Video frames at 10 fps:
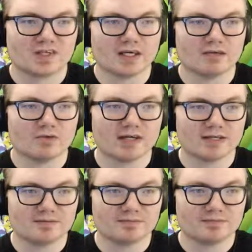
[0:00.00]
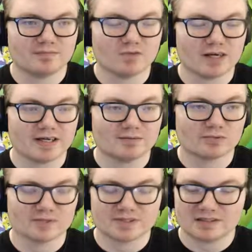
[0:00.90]
Okay, Y-Amp, Y-Amp
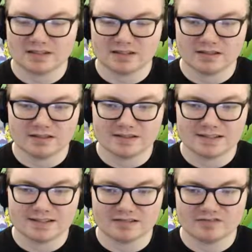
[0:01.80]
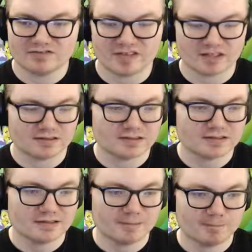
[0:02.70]
was
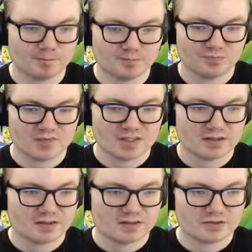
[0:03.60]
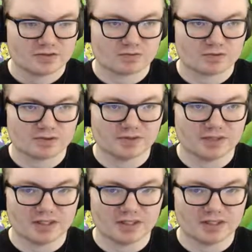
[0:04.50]
disinfected. So we're good